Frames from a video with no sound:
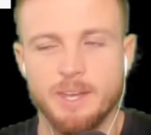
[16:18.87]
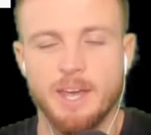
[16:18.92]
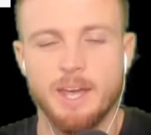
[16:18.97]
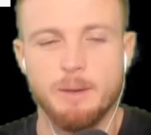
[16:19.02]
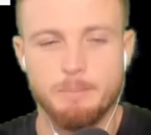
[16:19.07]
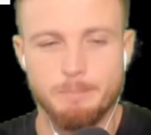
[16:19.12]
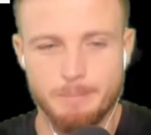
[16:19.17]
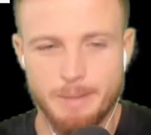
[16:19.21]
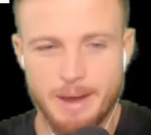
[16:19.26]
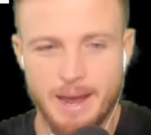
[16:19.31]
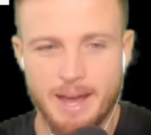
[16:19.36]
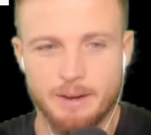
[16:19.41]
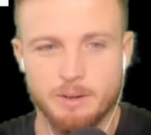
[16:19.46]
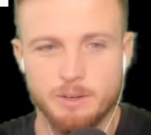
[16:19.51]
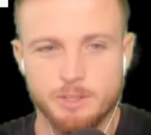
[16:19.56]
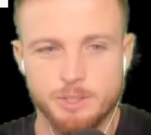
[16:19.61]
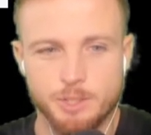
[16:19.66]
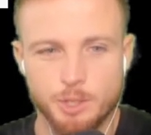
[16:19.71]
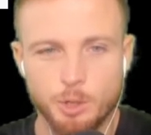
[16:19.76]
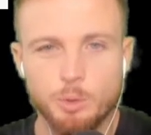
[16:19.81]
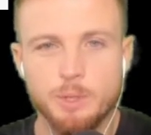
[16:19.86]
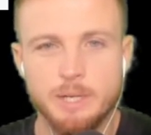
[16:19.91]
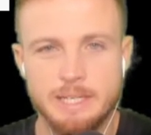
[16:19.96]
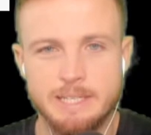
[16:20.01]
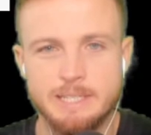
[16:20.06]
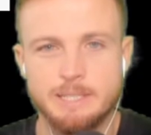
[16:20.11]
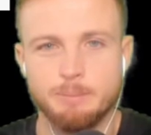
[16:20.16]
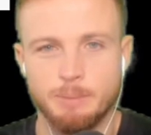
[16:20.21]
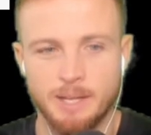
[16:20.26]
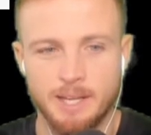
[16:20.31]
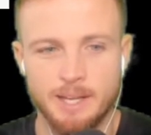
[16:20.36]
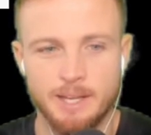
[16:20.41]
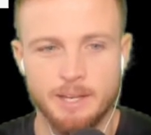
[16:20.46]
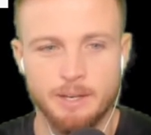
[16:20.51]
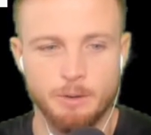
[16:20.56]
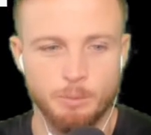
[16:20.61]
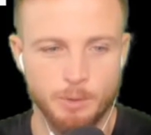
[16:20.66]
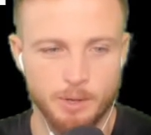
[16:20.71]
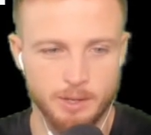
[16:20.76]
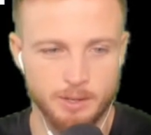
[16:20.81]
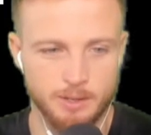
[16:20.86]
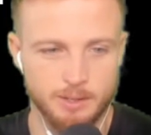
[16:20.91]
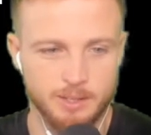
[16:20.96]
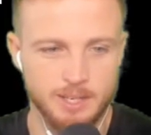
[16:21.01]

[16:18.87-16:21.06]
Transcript: matters who he's playing with.